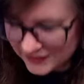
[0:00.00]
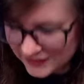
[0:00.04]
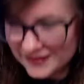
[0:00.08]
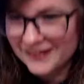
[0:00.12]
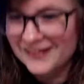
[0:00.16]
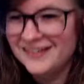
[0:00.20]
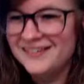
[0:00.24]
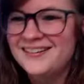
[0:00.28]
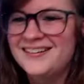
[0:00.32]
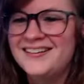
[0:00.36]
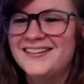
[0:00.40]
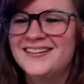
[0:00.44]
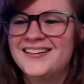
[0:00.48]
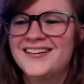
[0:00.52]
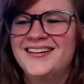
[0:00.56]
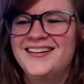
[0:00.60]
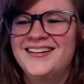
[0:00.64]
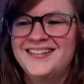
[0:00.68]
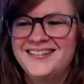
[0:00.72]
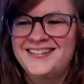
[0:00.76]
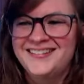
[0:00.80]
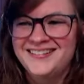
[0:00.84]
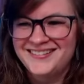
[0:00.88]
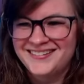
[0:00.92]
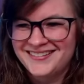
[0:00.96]
They
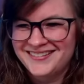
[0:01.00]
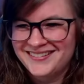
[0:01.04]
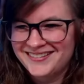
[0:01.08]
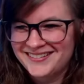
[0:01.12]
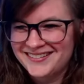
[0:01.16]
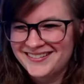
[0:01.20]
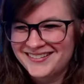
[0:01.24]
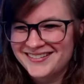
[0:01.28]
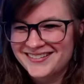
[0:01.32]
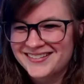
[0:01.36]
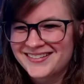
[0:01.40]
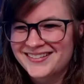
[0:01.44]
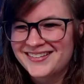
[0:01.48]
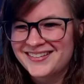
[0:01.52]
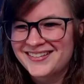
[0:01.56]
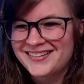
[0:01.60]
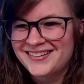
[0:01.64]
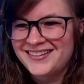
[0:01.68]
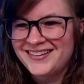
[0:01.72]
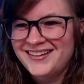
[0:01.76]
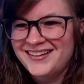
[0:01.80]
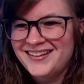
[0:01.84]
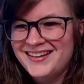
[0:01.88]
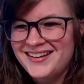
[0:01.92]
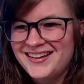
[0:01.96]
send
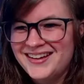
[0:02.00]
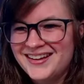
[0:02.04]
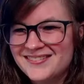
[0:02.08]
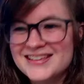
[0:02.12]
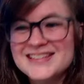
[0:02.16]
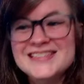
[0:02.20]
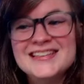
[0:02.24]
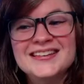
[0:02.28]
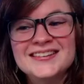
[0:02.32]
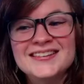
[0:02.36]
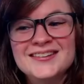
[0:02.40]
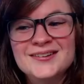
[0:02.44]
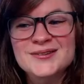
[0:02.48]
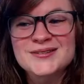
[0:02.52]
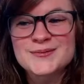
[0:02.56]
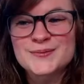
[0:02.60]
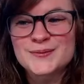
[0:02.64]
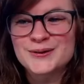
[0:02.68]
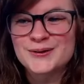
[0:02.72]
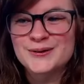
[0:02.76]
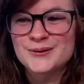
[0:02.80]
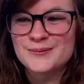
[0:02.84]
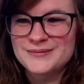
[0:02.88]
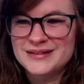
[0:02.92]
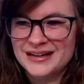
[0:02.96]
the whole
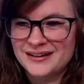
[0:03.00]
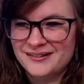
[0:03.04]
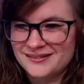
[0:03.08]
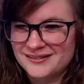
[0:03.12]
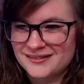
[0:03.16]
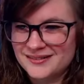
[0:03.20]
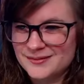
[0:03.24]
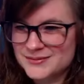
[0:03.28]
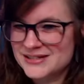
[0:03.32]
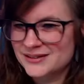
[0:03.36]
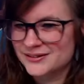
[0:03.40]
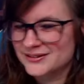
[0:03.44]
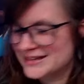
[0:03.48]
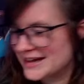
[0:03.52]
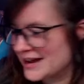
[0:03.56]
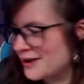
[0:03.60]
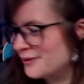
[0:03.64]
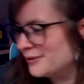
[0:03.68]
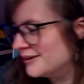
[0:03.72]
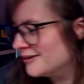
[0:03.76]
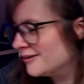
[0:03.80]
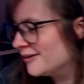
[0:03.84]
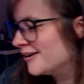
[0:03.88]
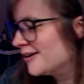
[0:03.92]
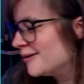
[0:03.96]
room down. I'm still down
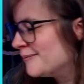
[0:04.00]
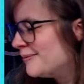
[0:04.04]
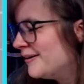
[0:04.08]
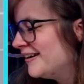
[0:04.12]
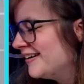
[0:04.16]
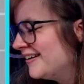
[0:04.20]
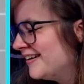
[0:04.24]
an arm.